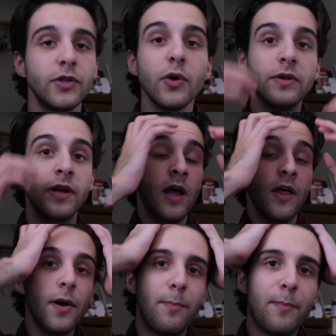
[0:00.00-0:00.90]
Dude,
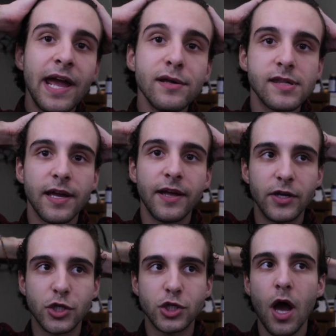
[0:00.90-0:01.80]
the pacing in
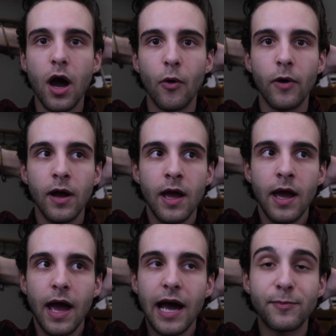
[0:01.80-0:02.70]
this show
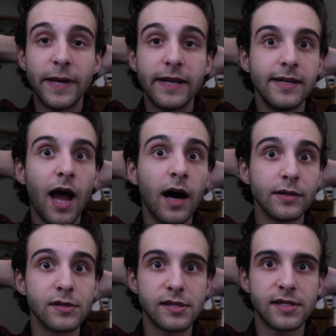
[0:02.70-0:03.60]
has been
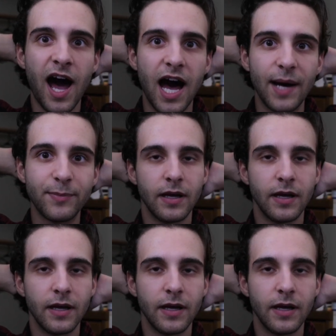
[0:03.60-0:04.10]
non-stop.